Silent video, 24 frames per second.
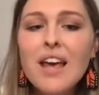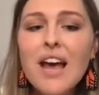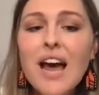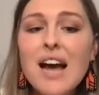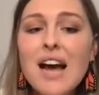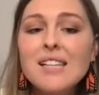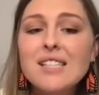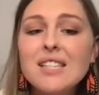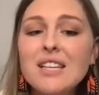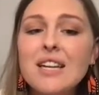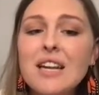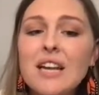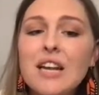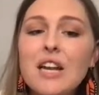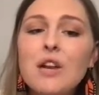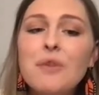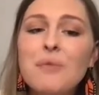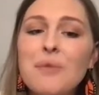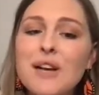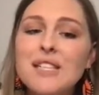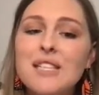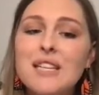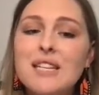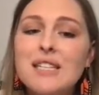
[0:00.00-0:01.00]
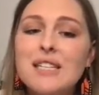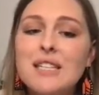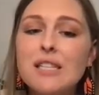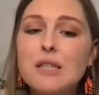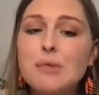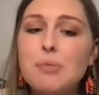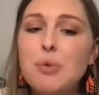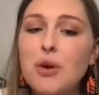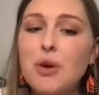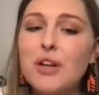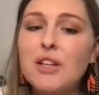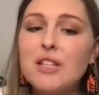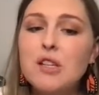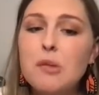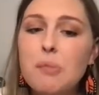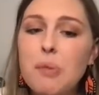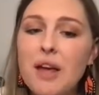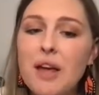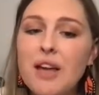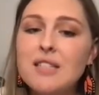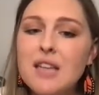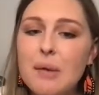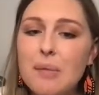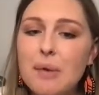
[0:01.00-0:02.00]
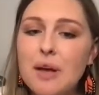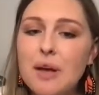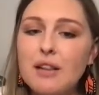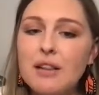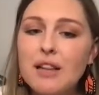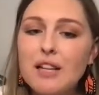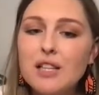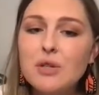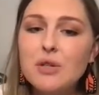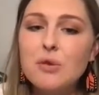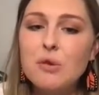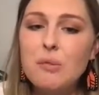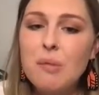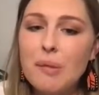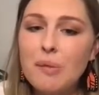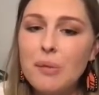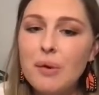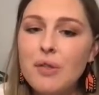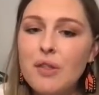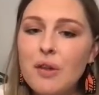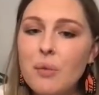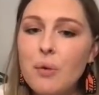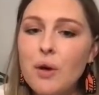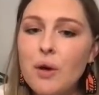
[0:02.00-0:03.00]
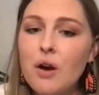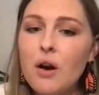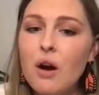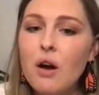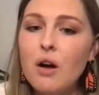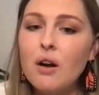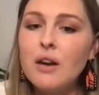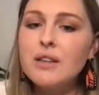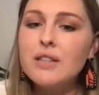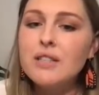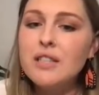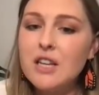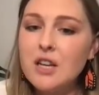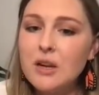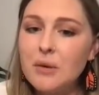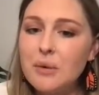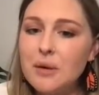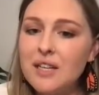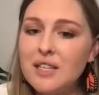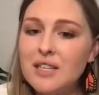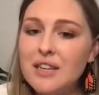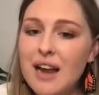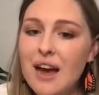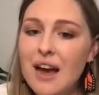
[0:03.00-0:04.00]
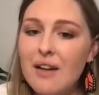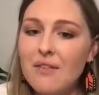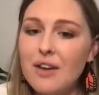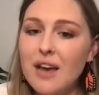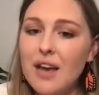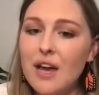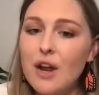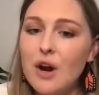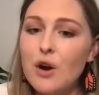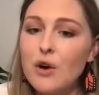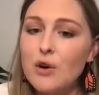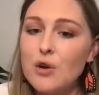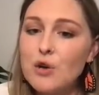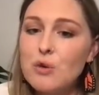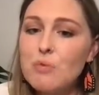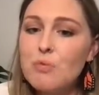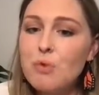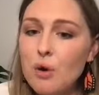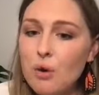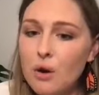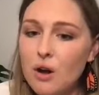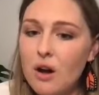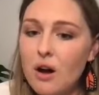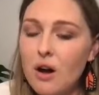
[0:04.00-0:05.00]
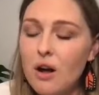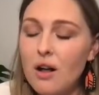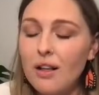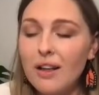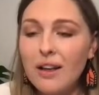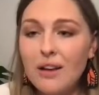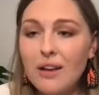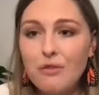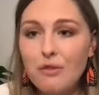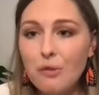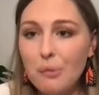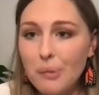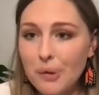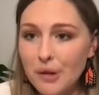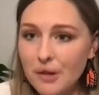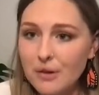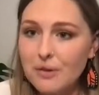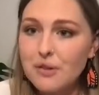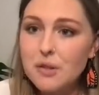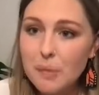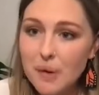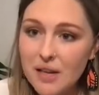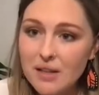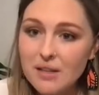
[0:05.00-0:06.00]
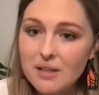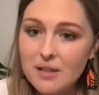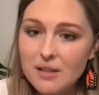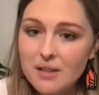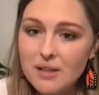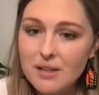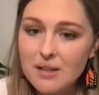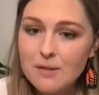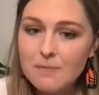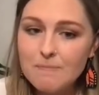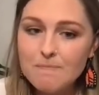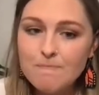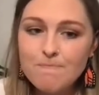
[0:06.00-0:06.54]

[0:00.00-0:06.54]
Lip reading: As Canadian residents experience the pandemic, let's remember that we are all continuing to navigate our new protocol in familiar spaces.